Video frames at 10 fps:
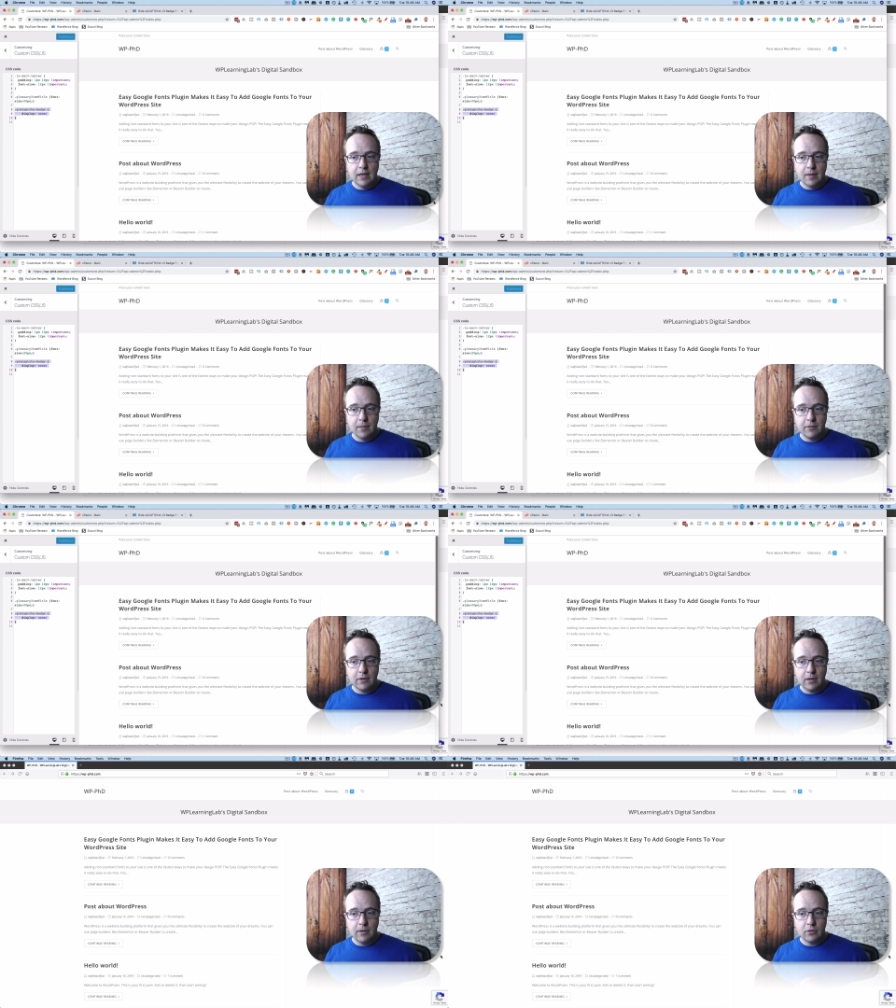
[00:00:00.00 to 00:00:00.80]
But if we
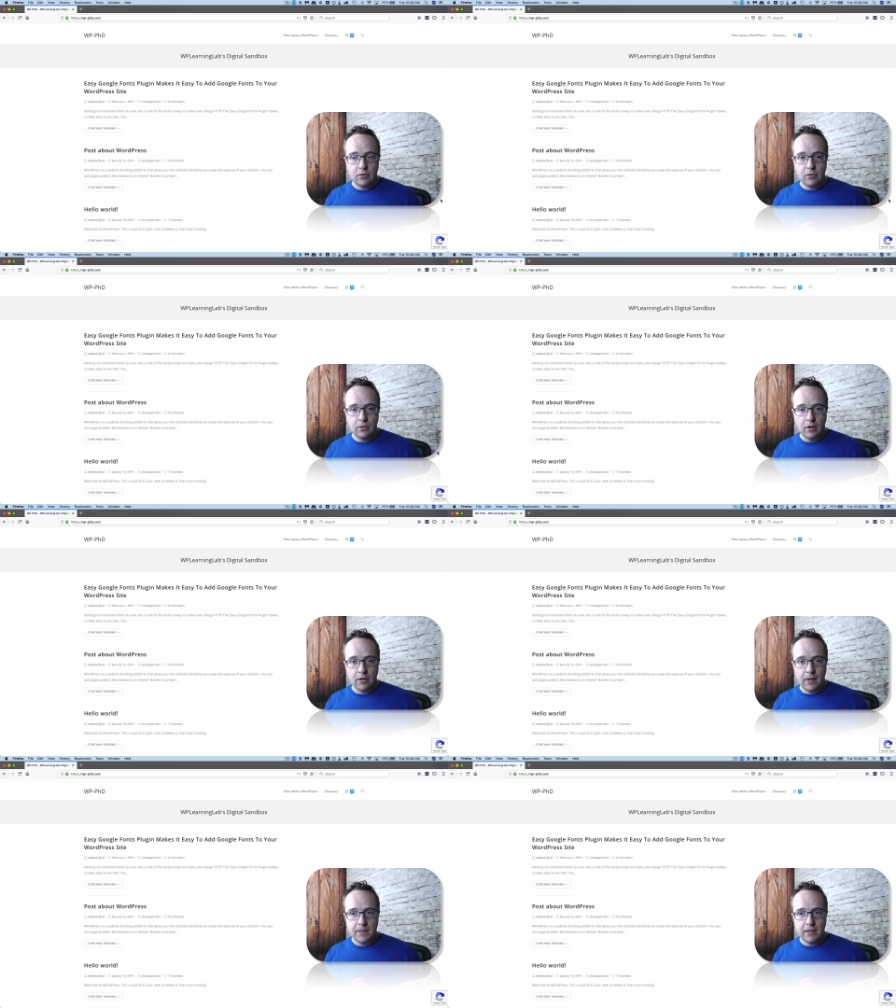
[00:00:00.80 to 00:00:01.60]
come out to our
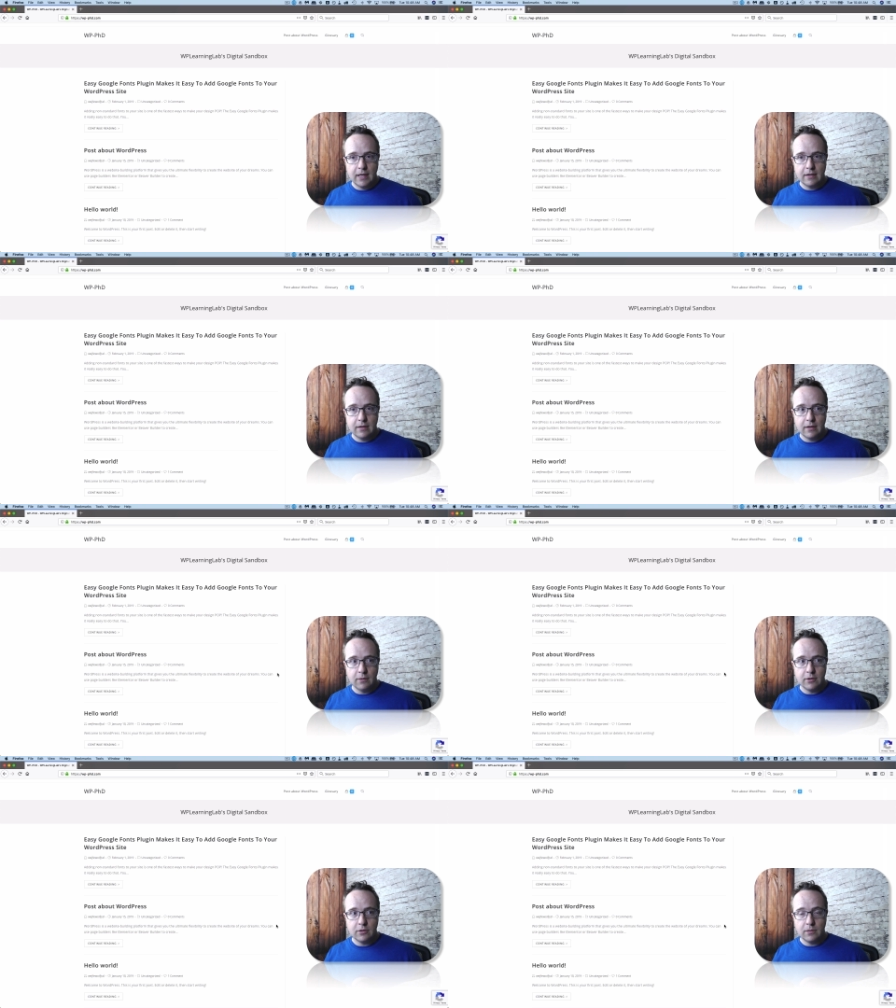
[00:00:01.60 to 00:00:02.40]
website, the
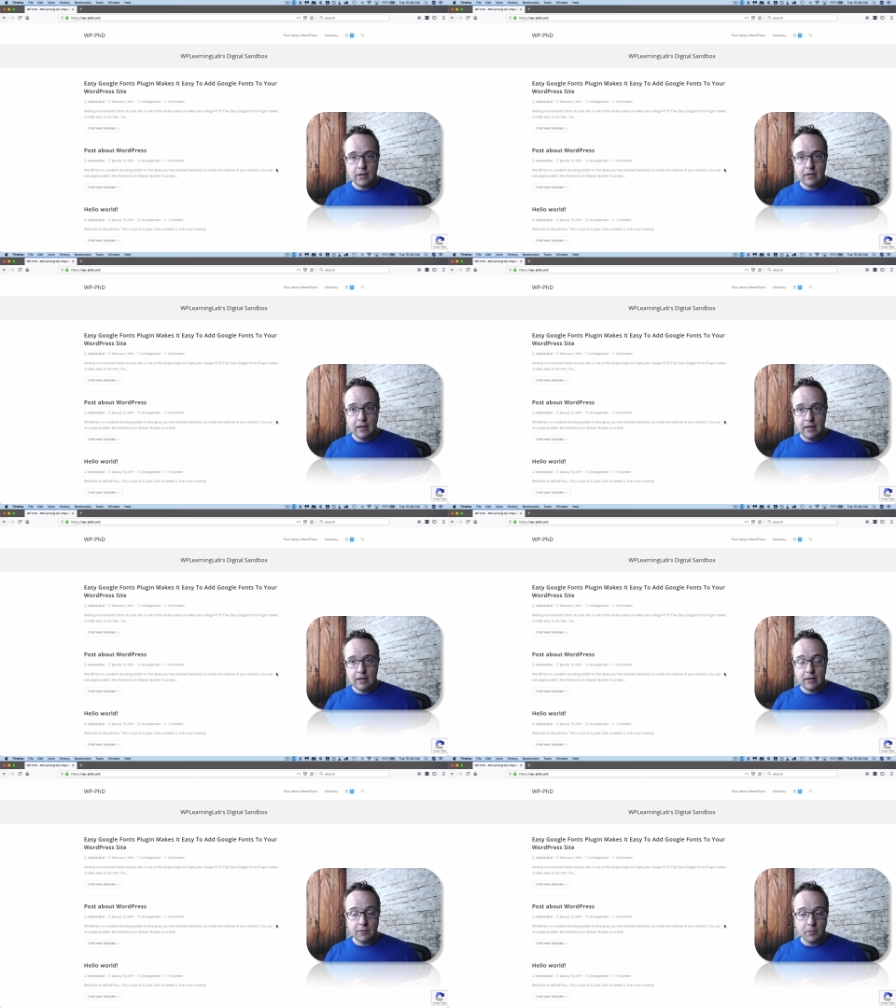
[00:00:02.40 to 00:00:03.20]
original one, in
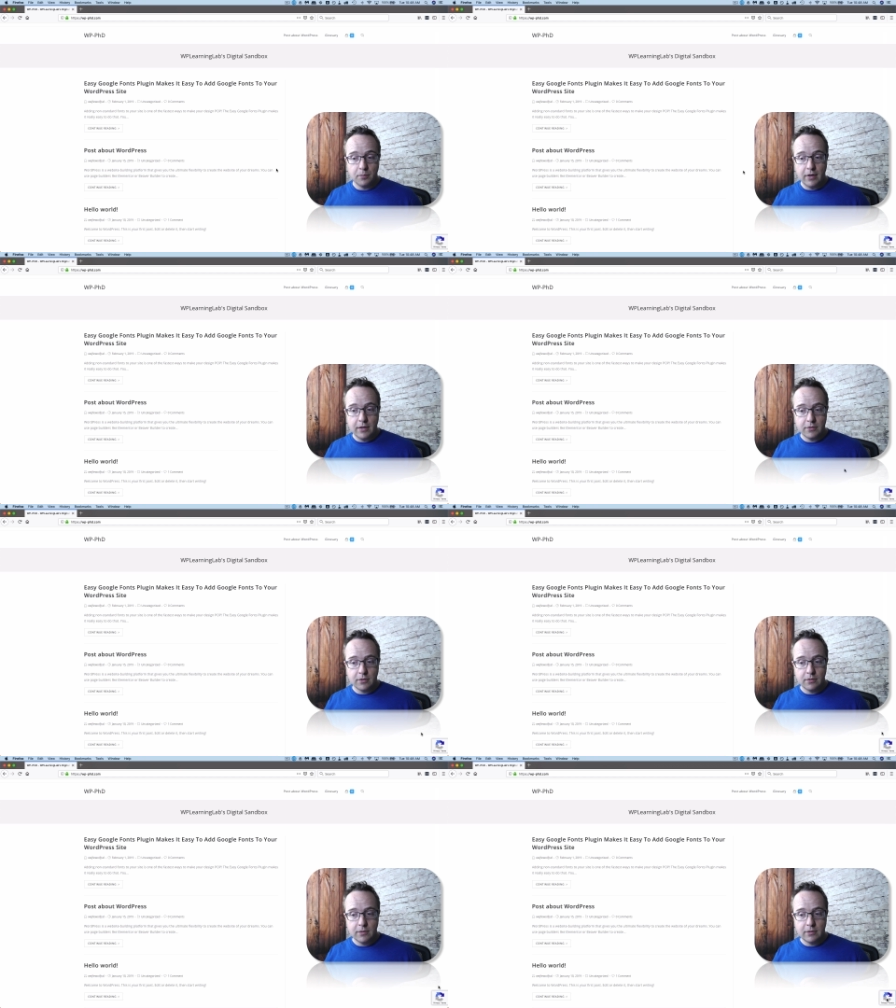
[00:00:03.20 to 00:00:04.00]
a different
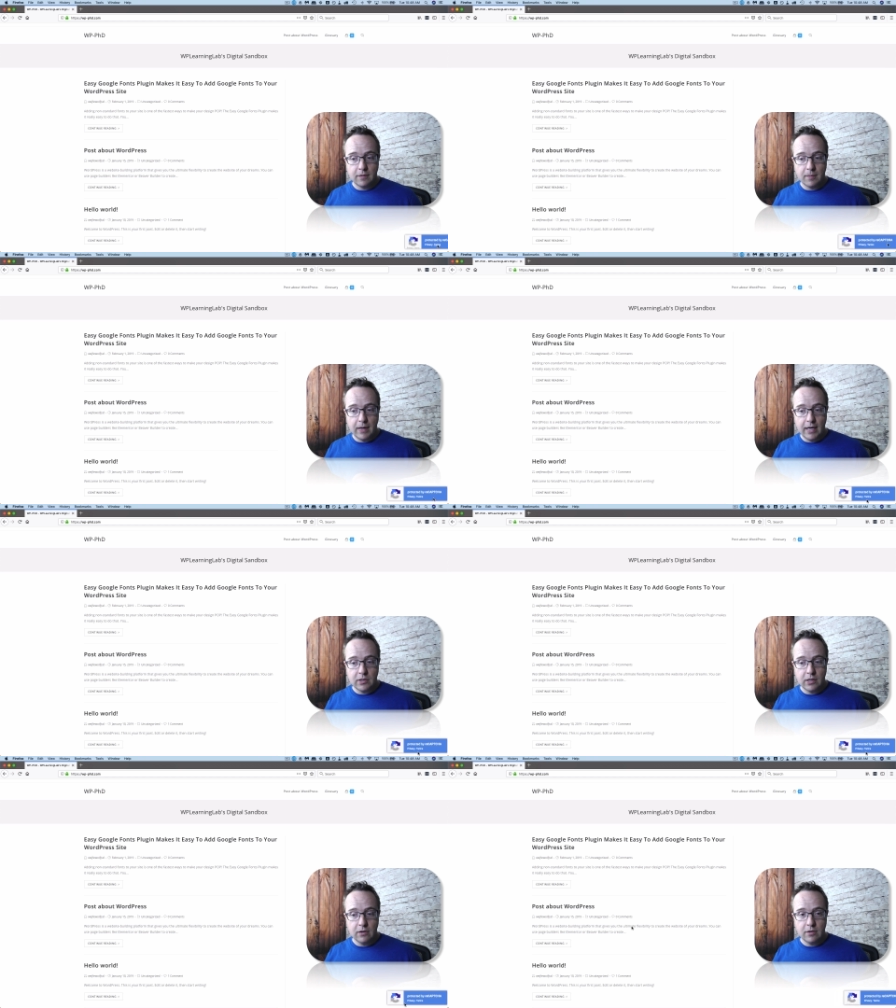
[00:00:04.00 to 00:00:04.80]
browser, we still have the badge
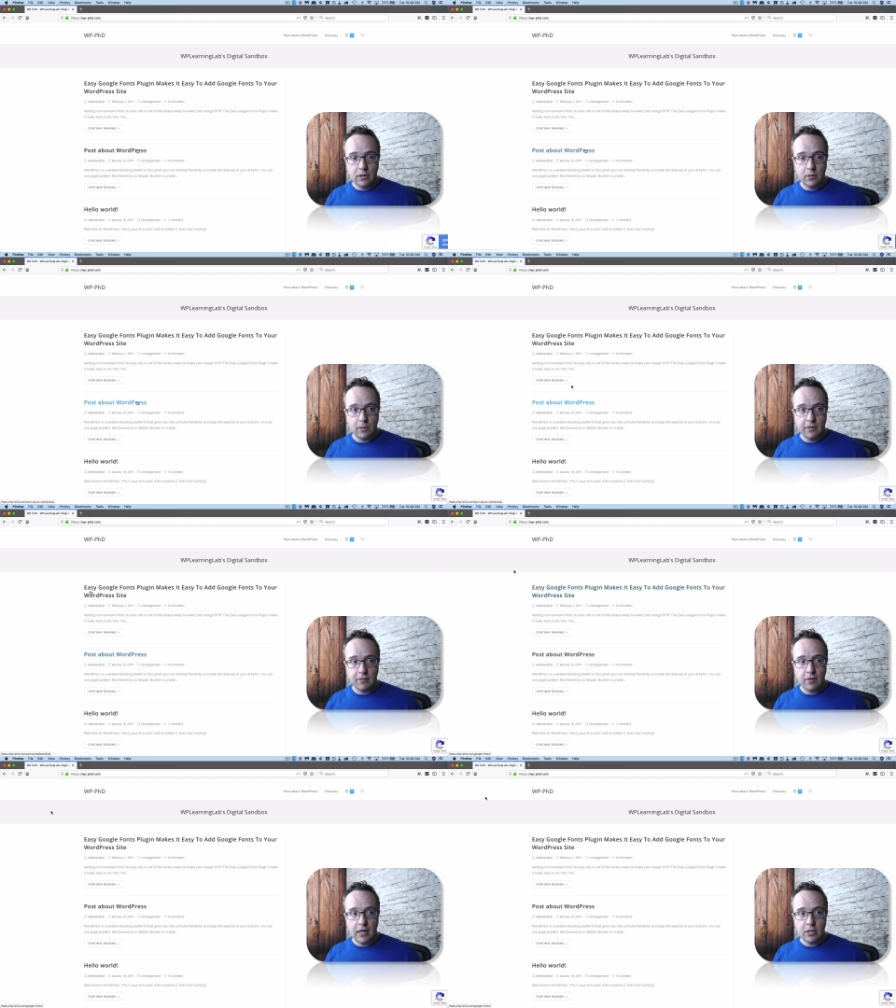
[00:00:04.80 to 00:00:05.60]
here until we
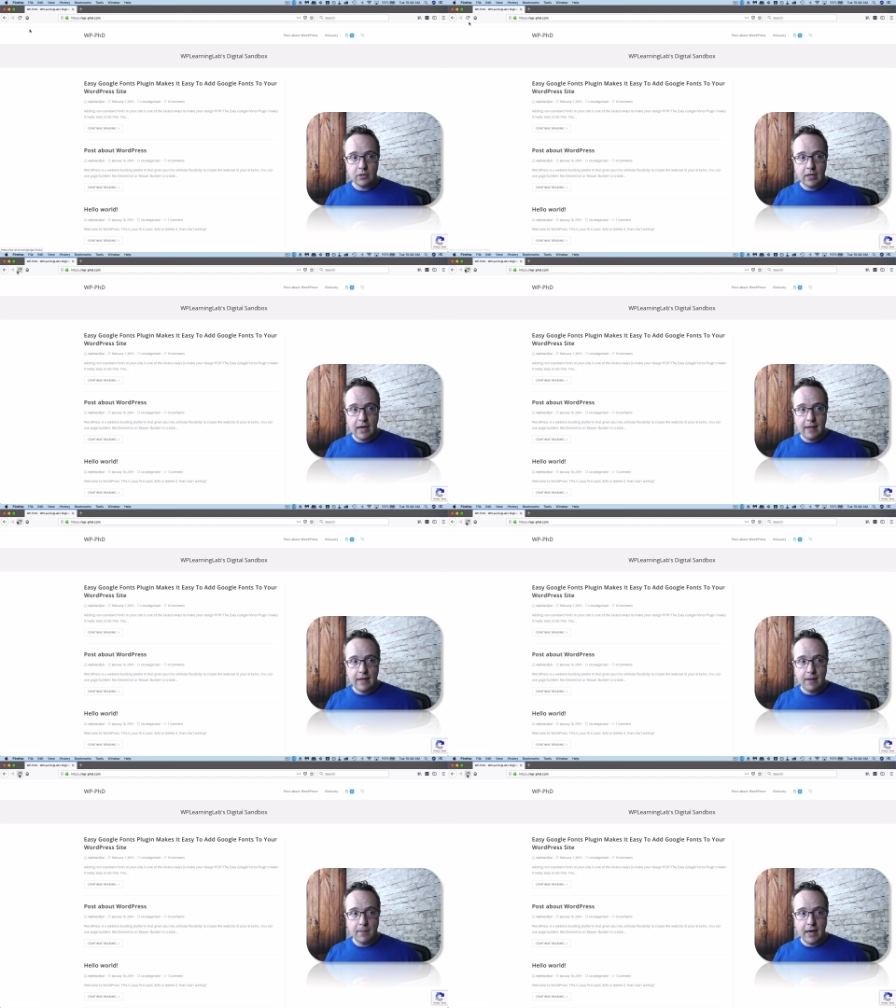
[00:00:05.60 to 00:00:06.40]
refresh, and
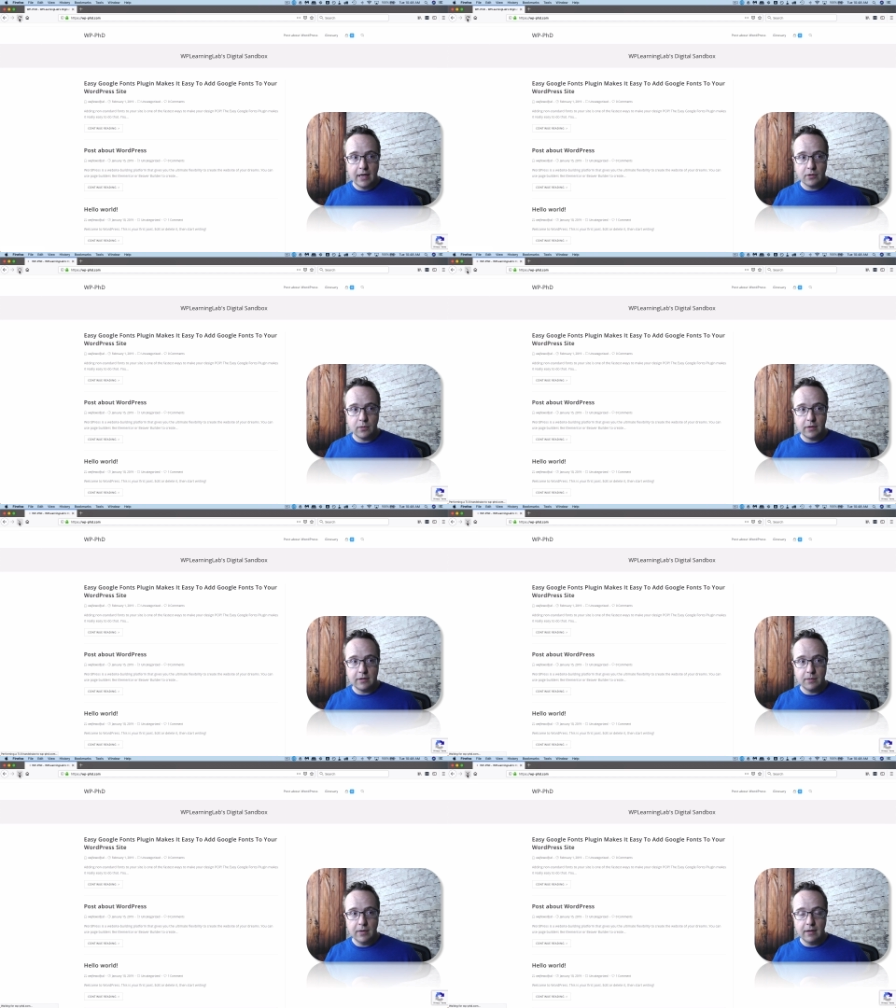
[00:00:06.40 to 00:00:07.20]
that badge will
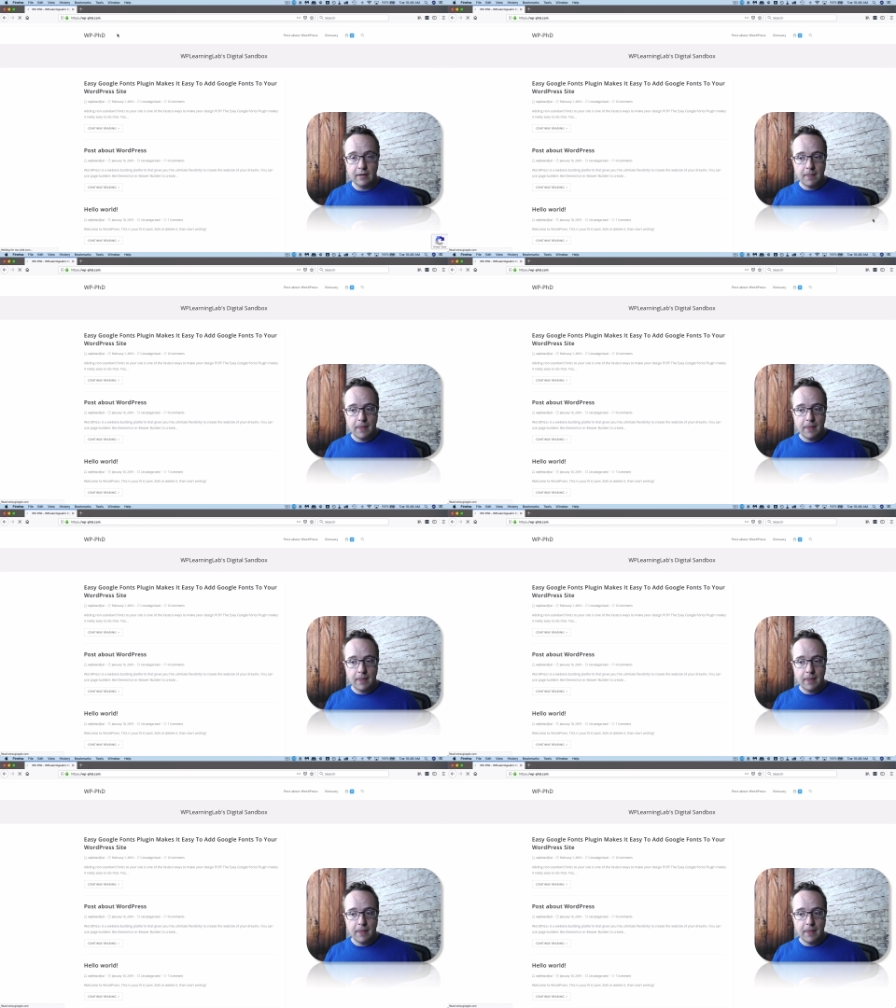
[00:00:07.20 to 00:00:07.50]
disappear,